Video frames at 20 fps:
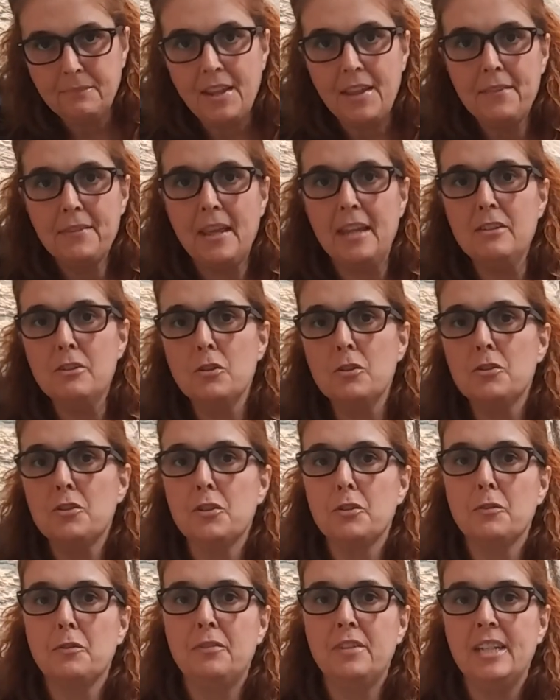Then there's
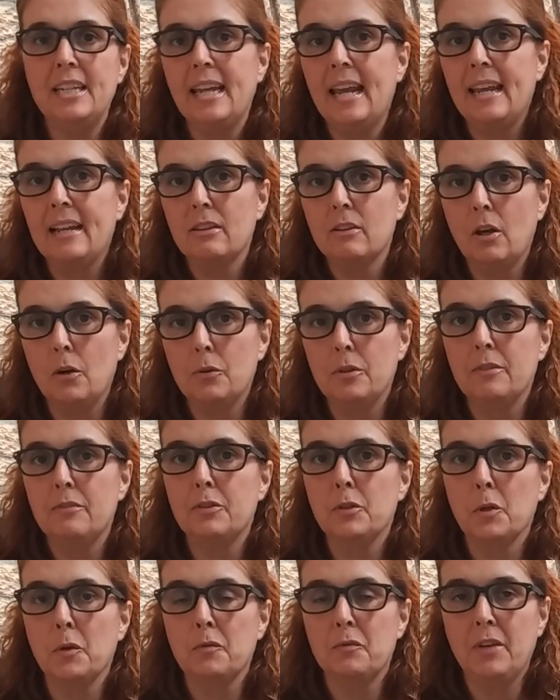your VA loan if
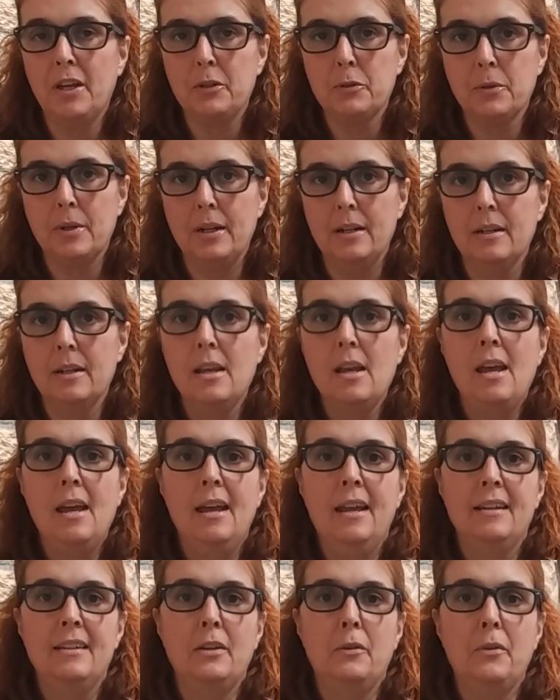you're a veteran.
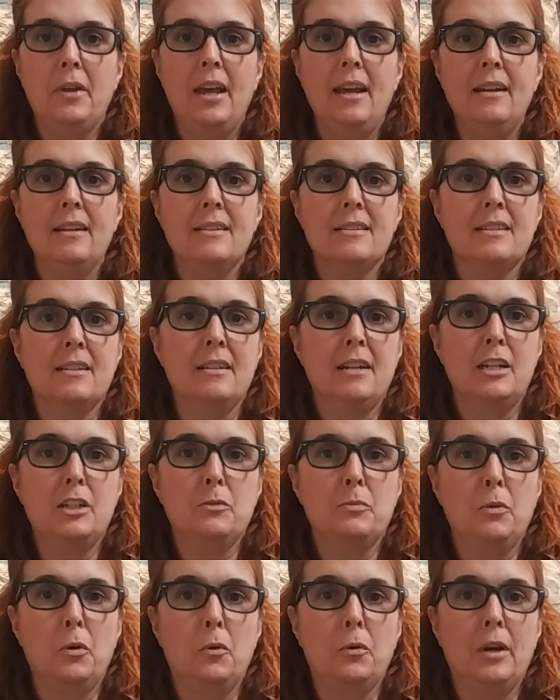Now that is a nice
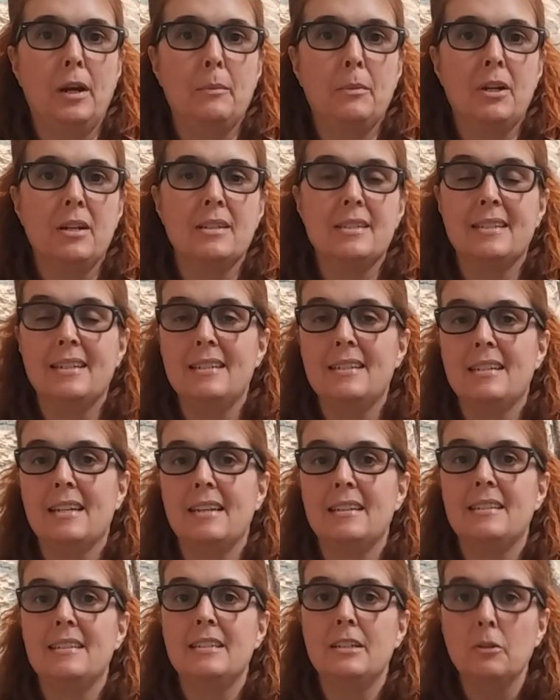program because it's
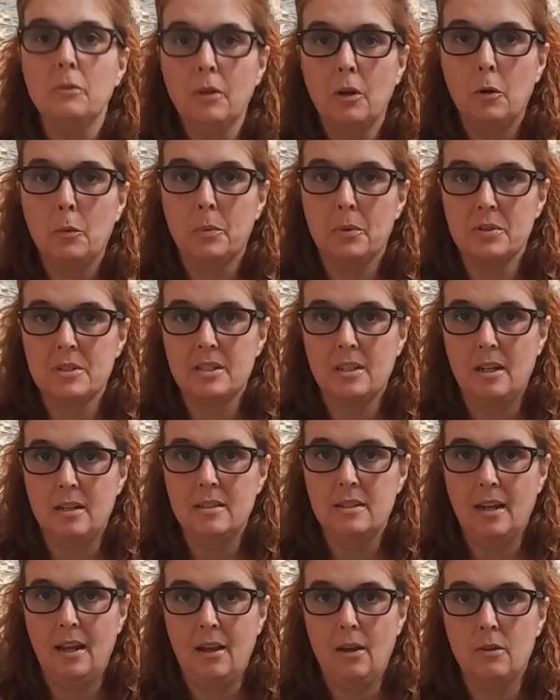0%
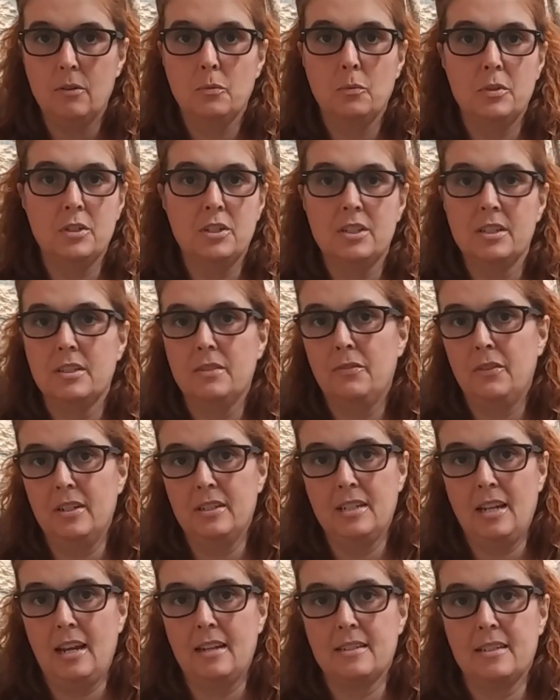down, which is
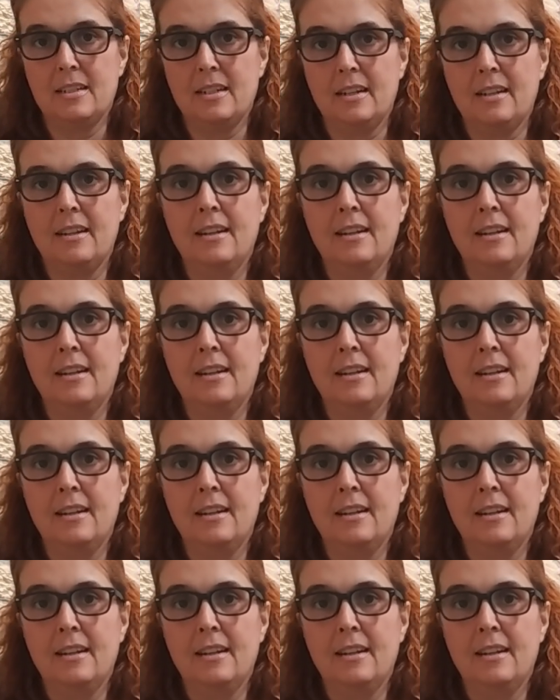fantastic.